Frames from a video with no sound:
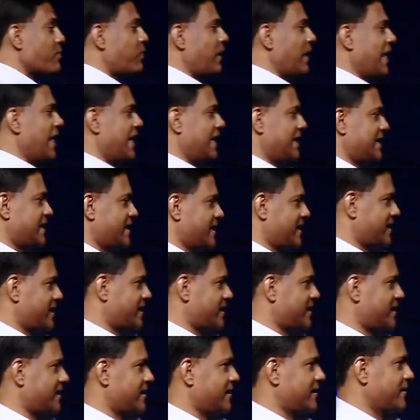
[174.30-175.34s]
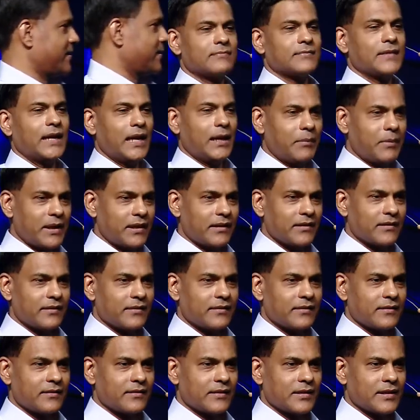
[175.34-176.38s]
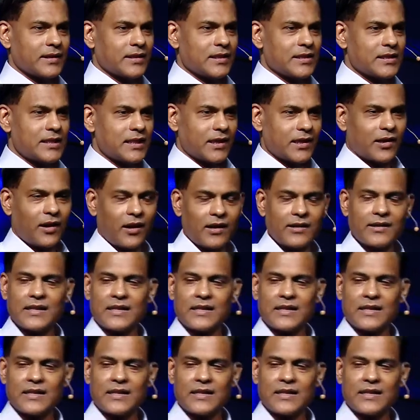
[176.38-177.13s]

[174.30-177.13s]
place. Amen. See, God